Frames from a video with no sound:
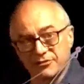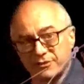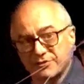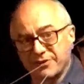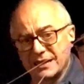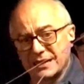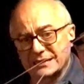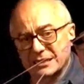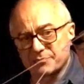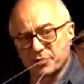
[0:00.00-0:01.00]
we fail at
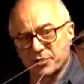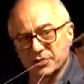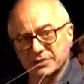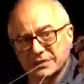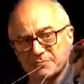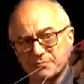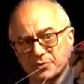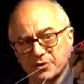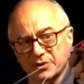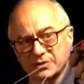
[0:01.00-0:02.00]

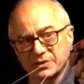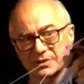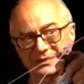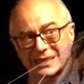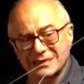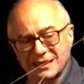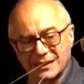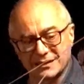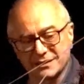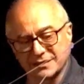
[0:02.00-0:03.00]
that
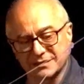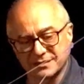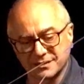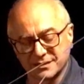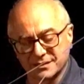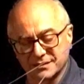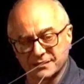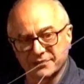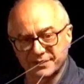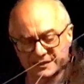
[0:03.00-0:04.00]
line is the
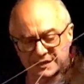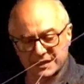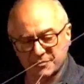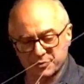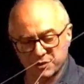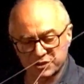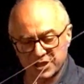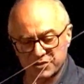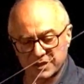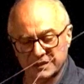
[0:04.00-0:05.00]
vertical
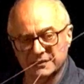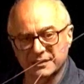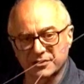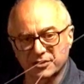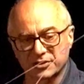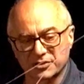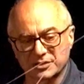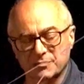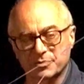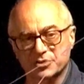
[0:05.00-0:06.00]
projection, and this is the horizontal
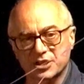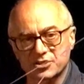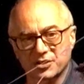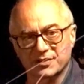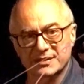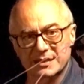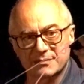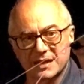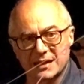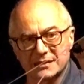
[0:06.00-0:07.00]
projection of the same
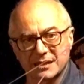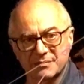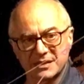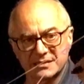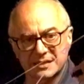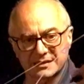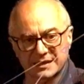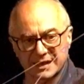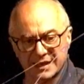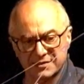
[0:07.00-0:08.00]
line. That means that there
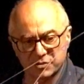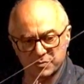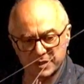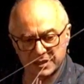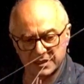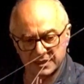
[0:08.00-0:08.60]
has to be